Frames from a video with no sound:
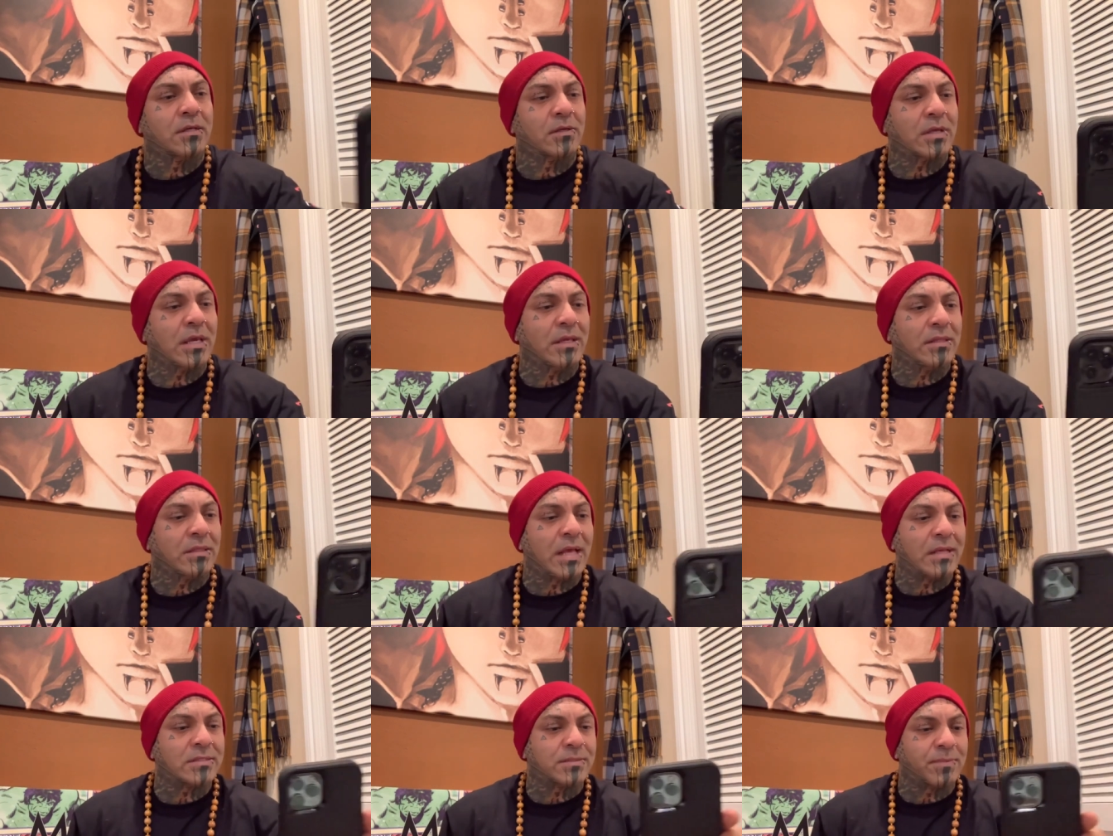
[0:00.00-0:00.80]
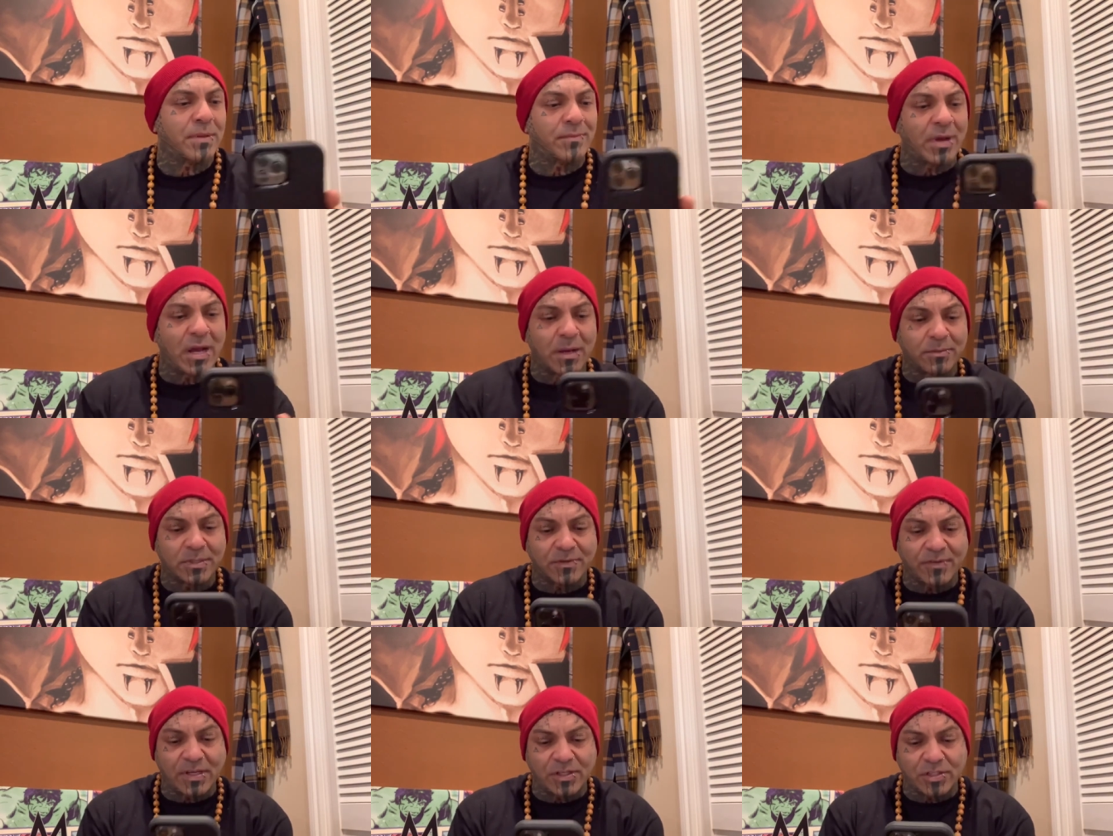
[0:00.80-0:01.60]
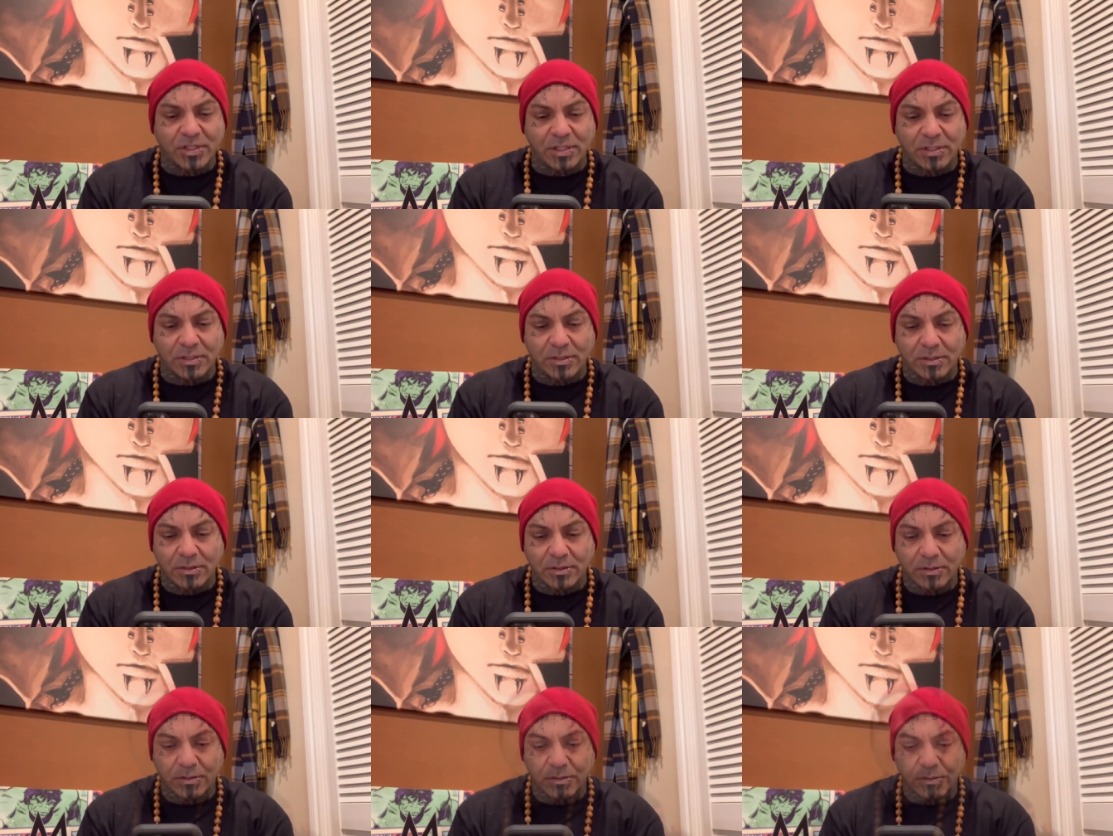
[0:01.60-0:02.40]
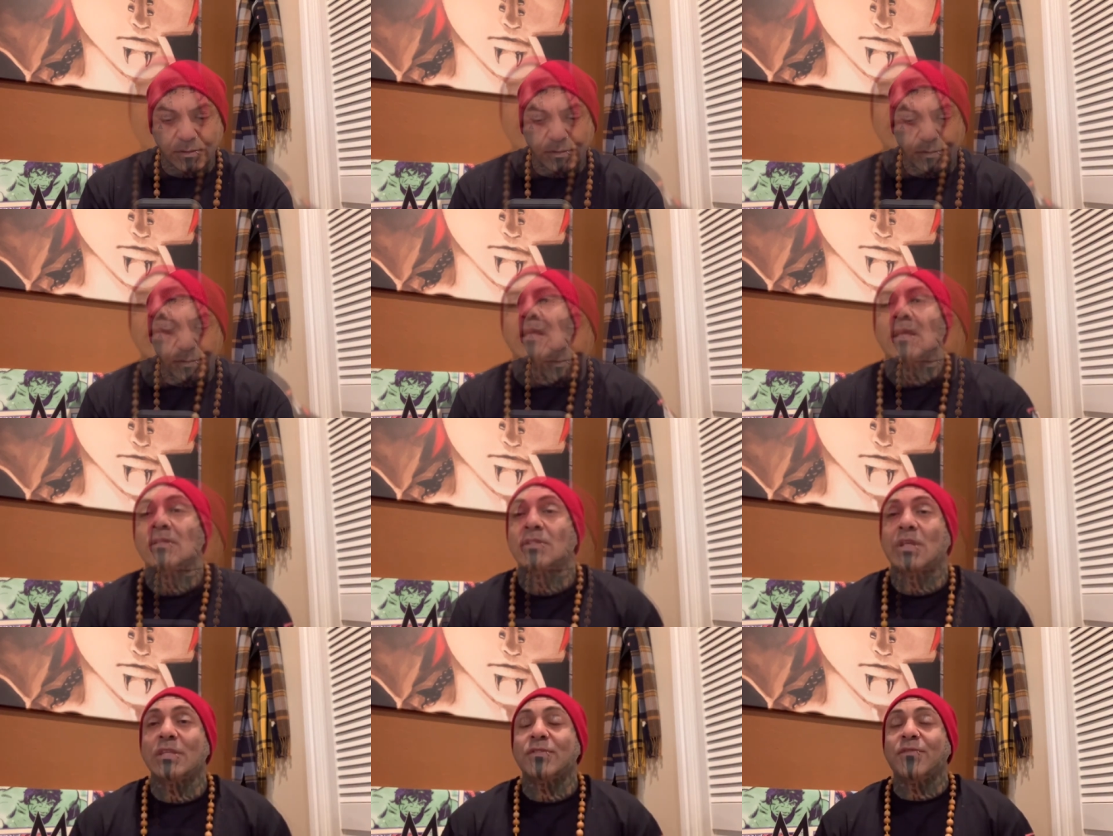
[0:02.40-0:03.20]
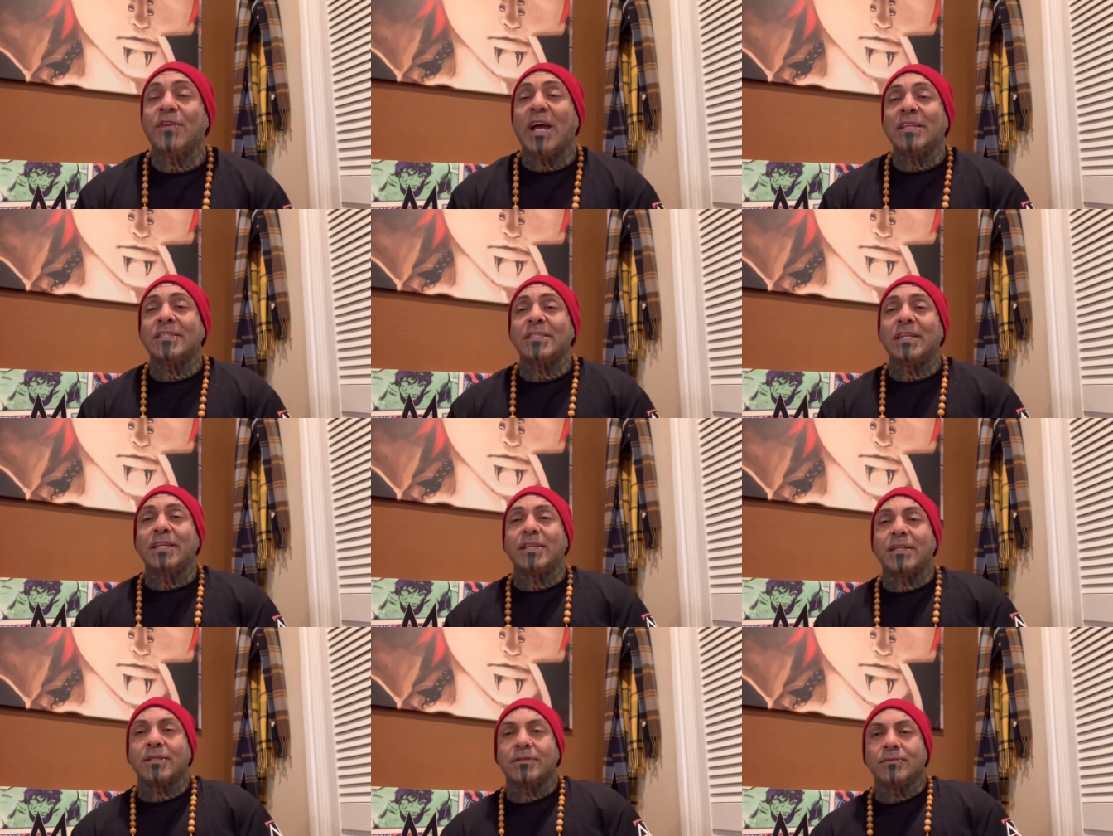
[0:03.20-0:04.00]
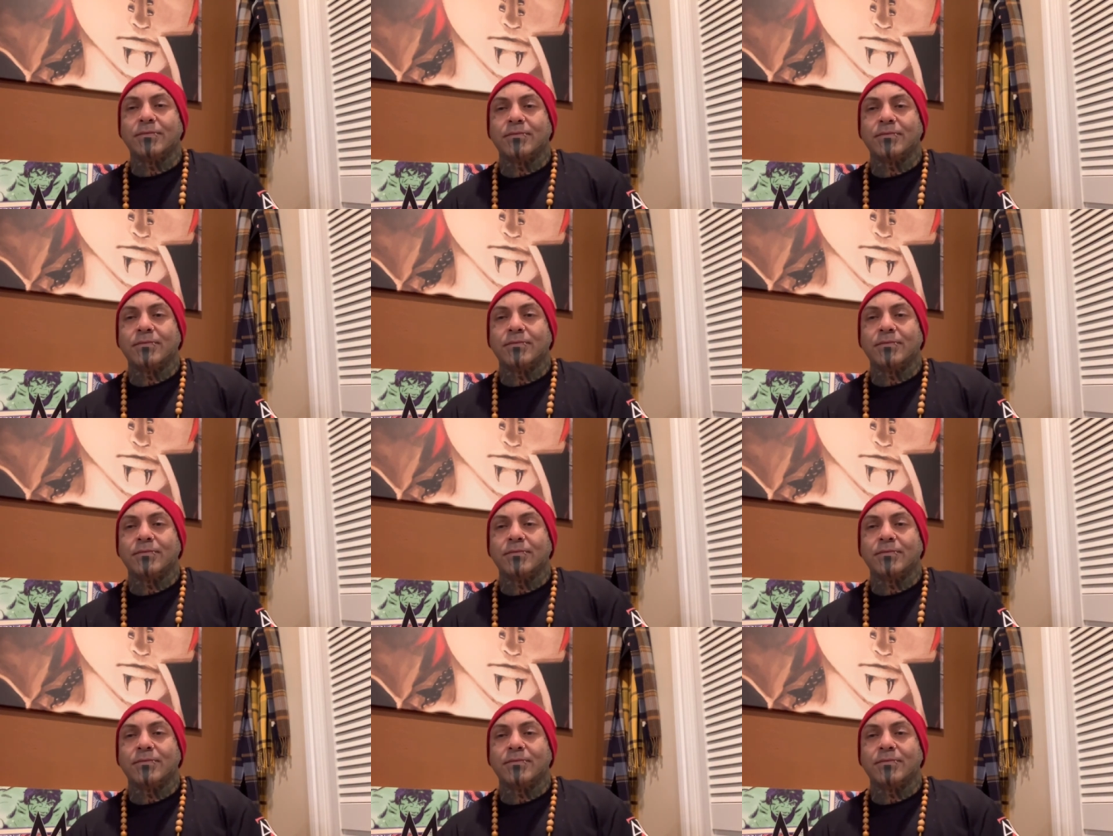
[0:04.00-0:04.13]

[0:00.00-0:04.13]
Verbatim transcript: Okay, that's been my observation. So that's fascinating.